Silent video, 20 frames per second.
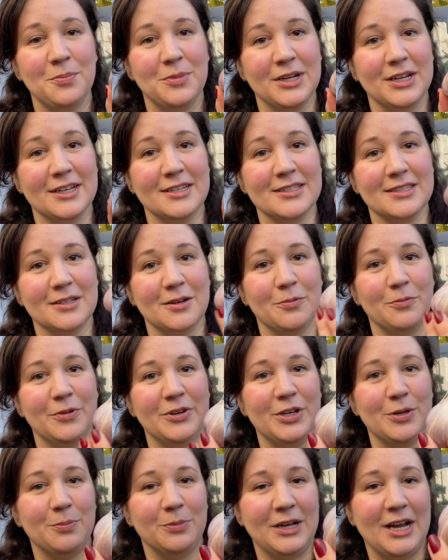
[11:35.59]
because
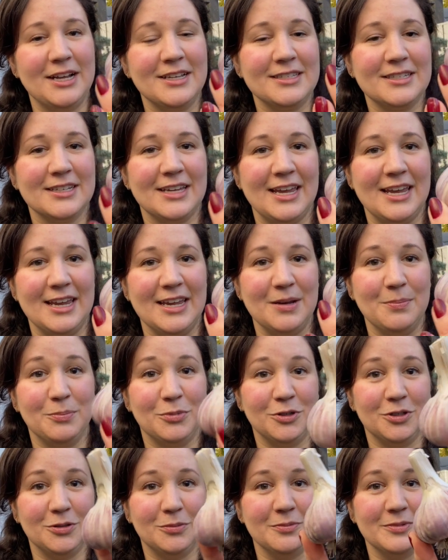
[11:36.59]
when you plant a
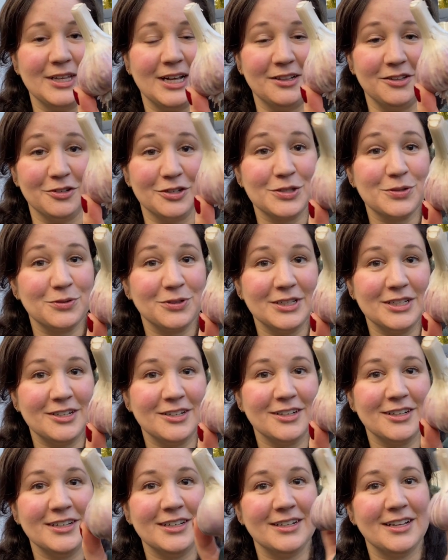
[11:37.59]
bulb that looks really
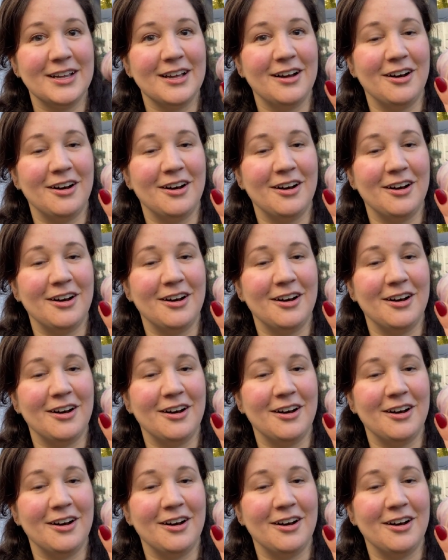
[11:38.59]
good,